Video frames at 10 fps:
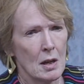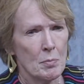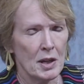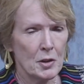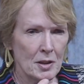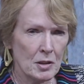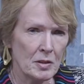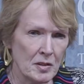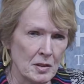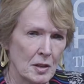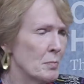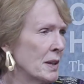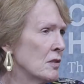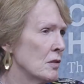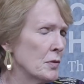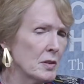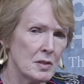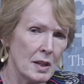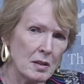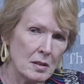But I think there is another basis for a
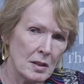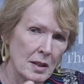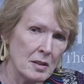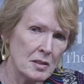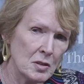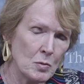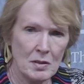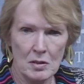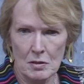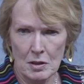state, and, and it's the one that,